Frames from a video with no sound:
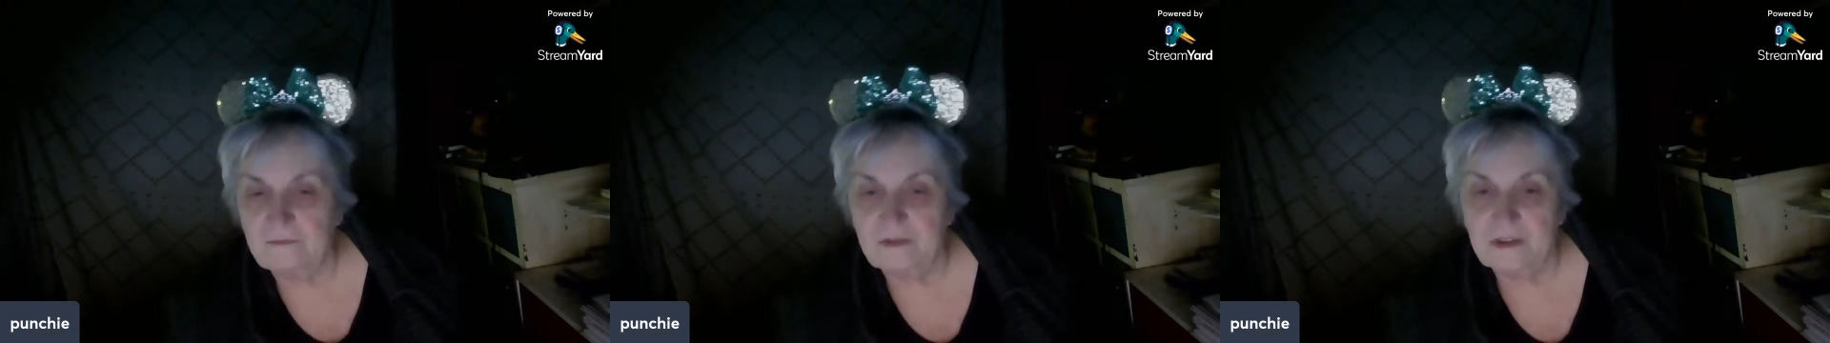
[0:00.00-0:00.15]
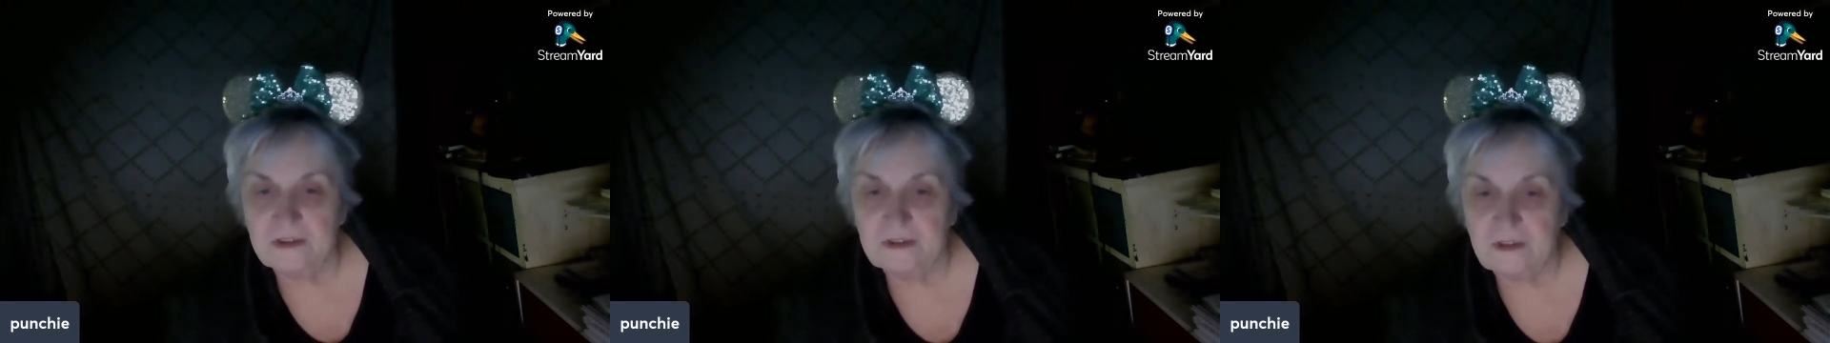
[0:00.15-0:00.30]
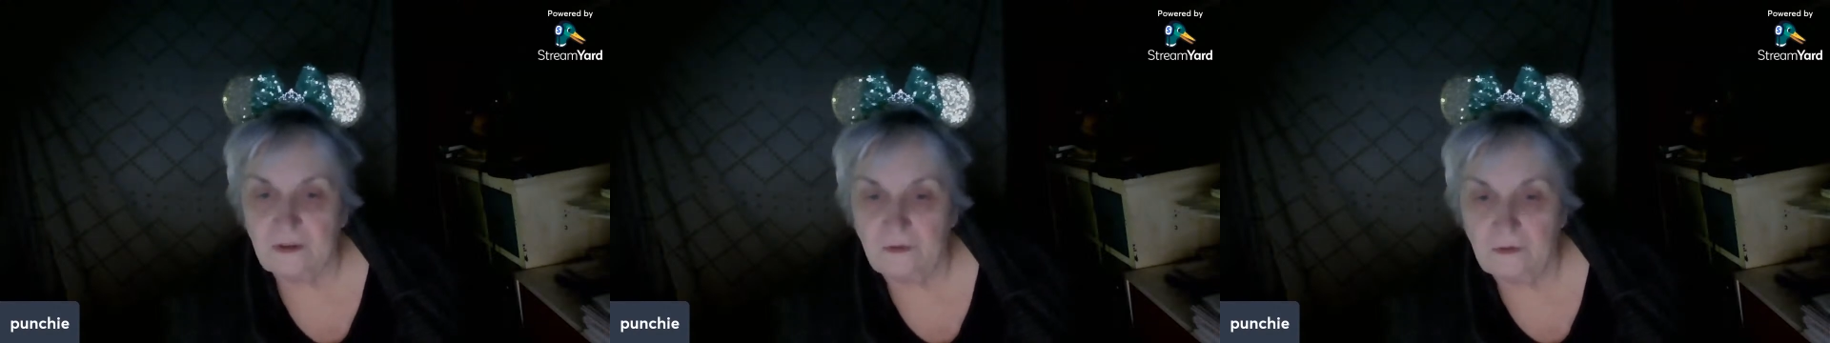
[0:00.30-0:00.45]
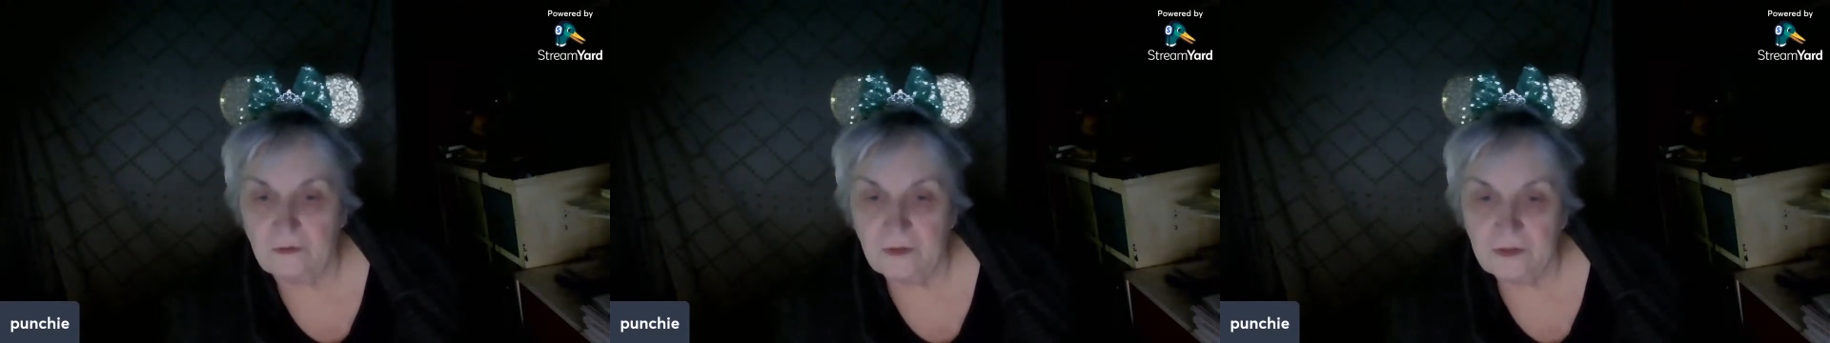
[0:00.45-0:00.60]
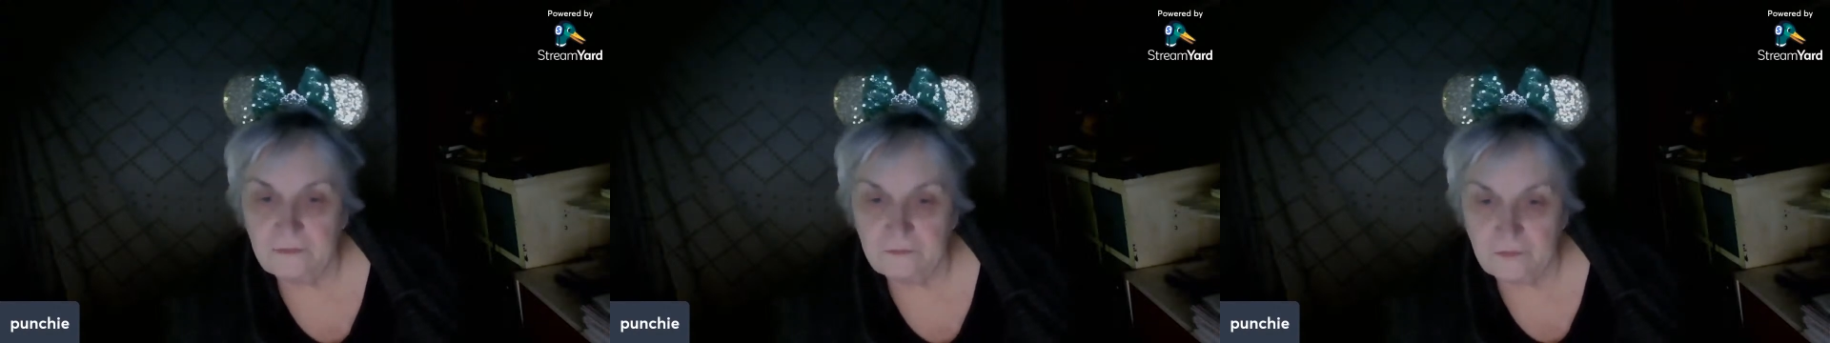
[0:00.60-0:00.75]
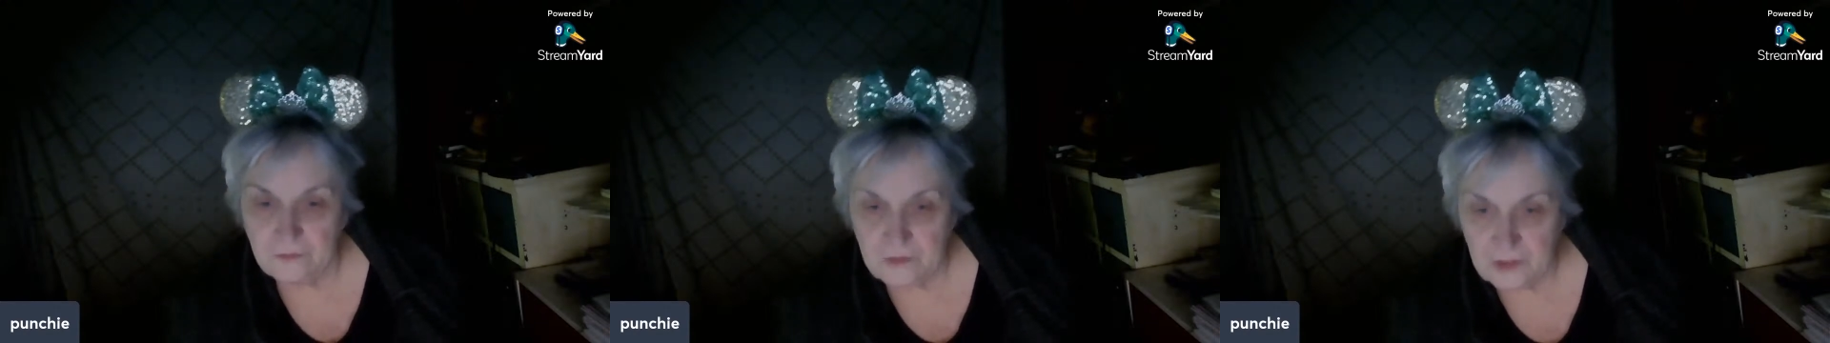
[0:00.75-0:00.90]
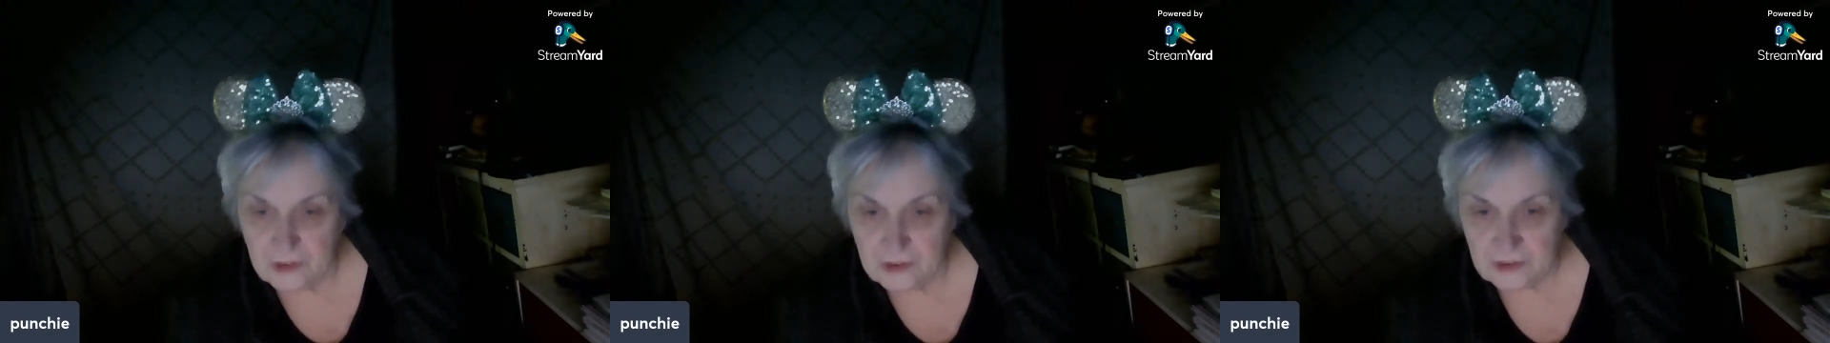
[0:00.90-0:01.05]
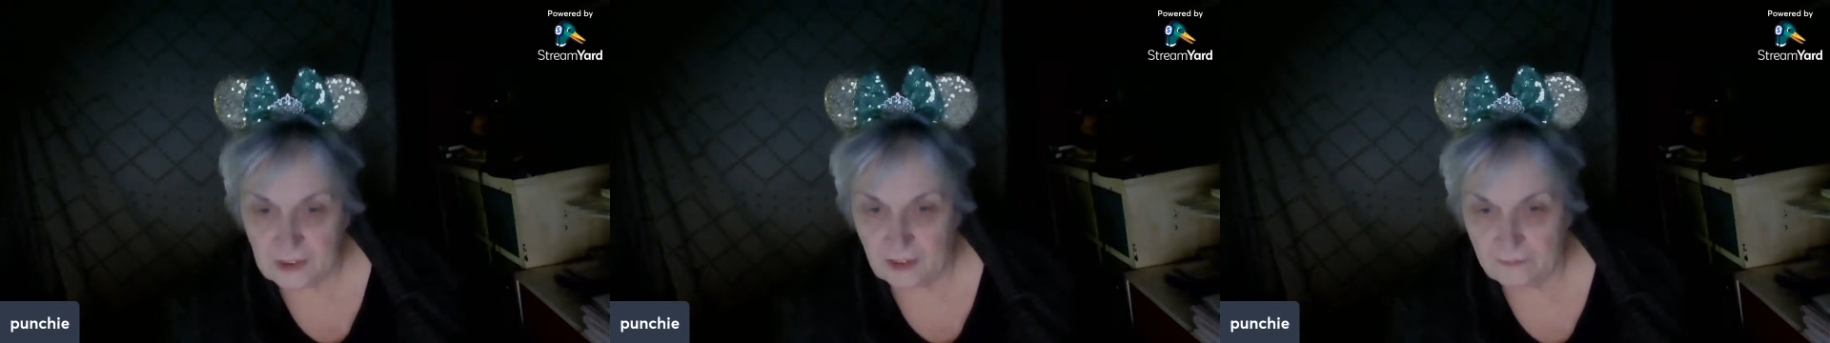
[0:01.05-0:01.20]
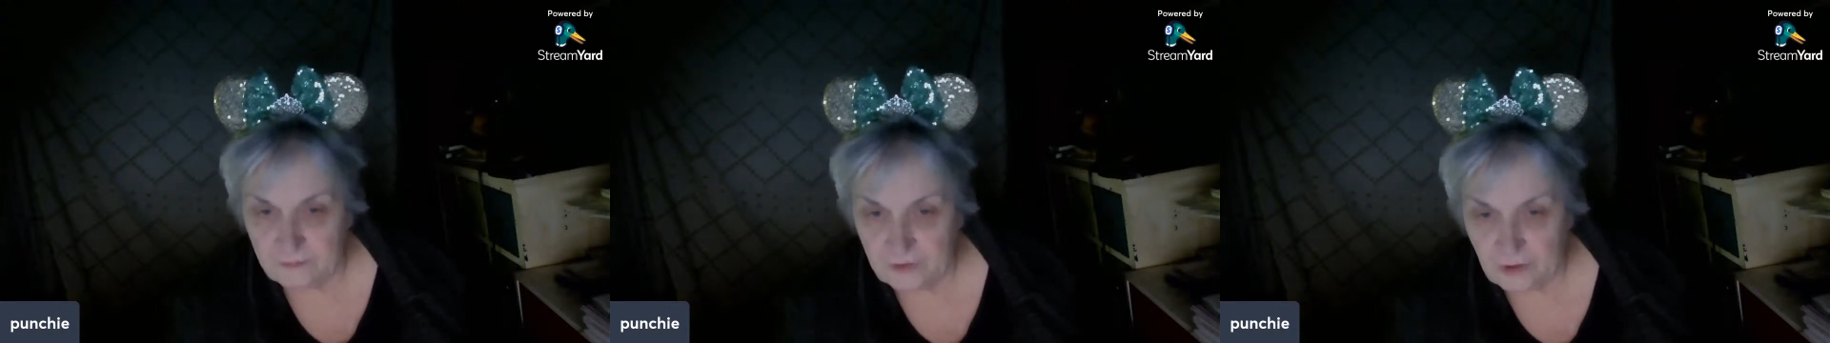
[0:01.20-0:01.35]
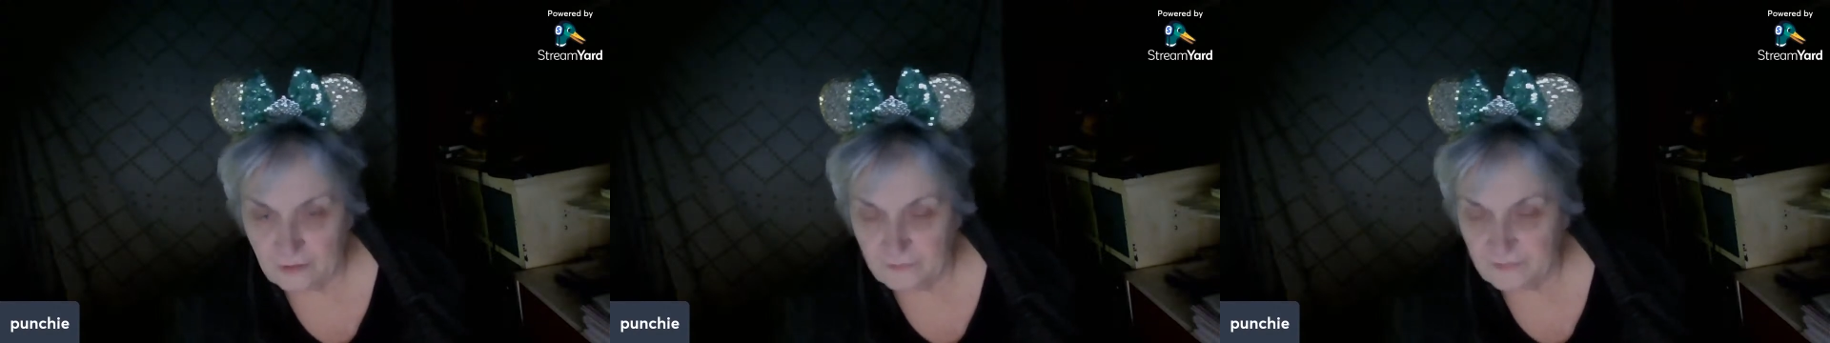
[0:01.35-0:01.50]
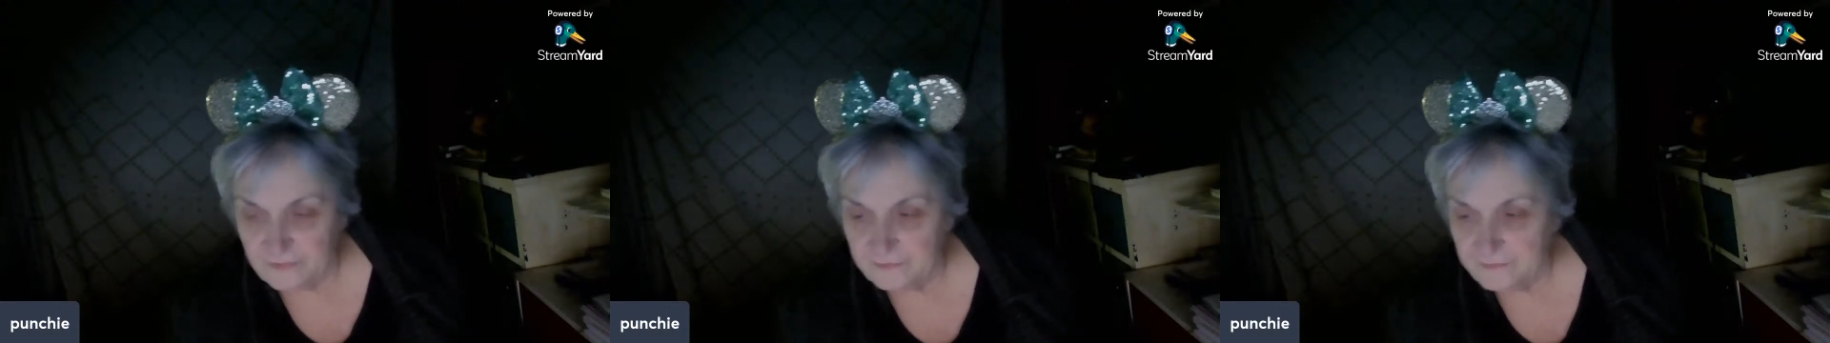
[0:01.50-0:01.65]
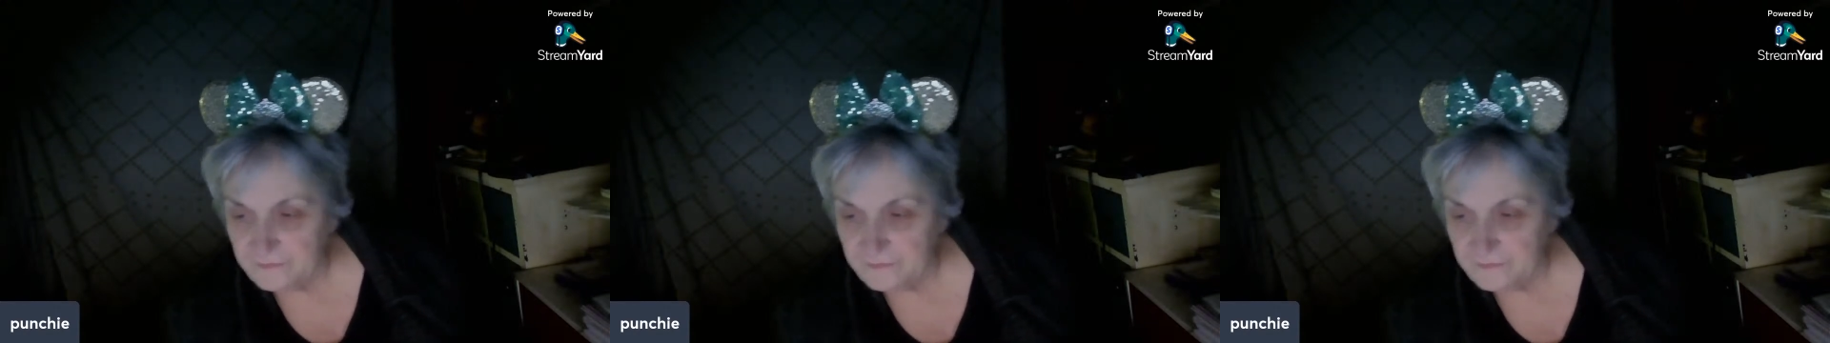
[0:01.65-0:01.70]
That's the only road that's kept open.